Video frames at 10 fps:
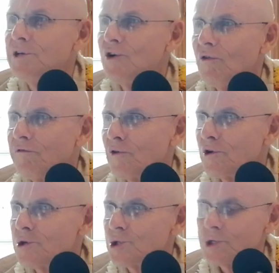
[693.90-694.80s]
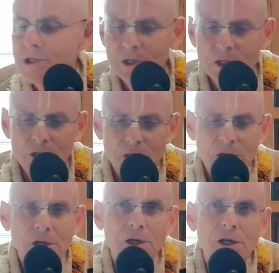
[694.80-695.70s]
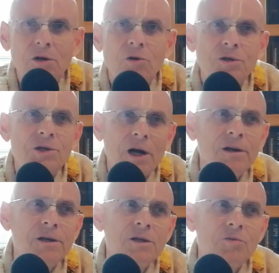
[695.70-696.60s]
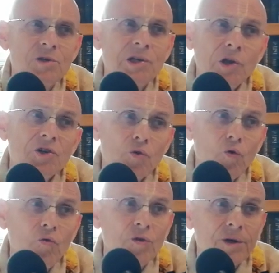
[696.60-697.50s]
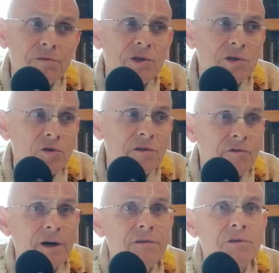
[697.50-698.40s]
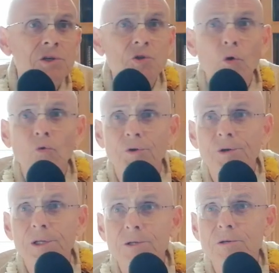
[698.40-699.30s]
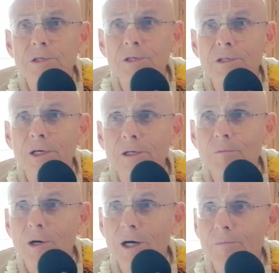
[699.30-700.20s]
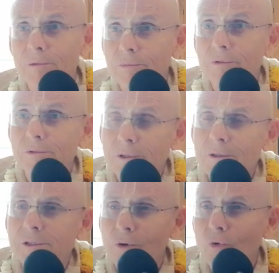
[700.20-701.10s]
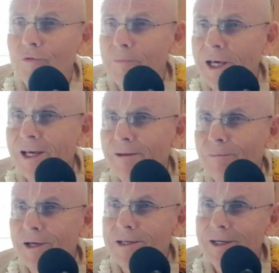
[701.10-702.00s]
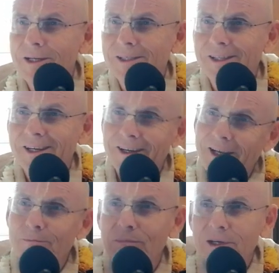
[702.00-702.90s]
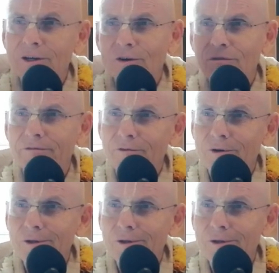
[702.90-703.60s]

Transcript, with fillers: Let me go first. And of course, Haridas was a lot older. He was 35 years older than Sri Chaitanya Mahaprabhu. So he's an old man basically saying, Let me go